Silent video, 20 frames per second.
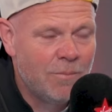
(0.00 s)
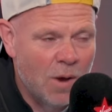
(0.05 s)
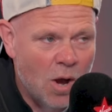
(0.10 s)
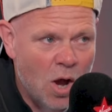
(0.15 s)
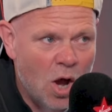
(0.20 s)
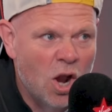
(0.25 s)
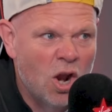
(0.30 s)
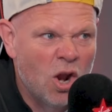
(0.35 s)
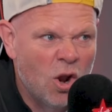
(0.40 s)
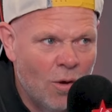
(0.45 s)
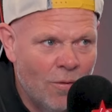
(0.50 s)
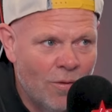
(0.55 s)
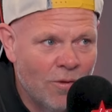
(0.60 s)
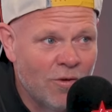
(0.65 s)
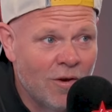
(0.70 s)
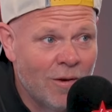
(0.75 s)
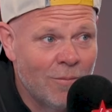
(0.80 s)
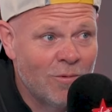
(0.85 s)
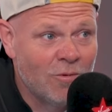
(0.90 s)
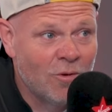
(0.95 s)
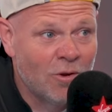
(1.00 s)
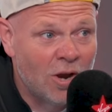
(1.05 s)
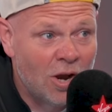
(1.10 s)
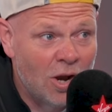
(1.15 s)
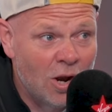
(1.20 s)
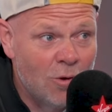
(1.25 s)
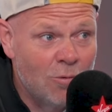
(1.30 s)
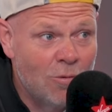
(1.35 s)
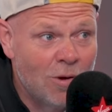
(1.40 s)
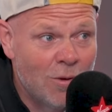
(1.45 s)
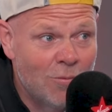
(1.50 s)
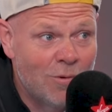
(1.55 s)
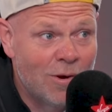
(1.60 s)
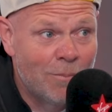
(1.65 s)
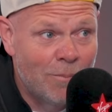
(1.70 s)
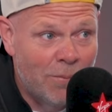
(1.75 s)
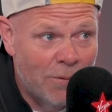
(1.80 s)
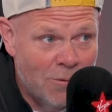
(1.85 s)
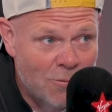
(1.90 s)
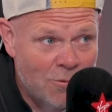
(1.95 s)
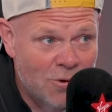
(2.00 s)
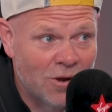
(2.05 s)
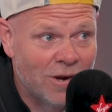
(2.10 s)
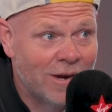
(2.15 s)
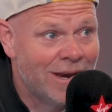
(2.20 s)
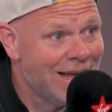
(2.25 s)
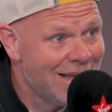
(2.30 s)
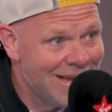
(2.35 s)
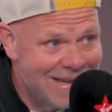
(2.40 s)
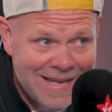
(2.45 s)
But a lot of the time it's on a low loader broken.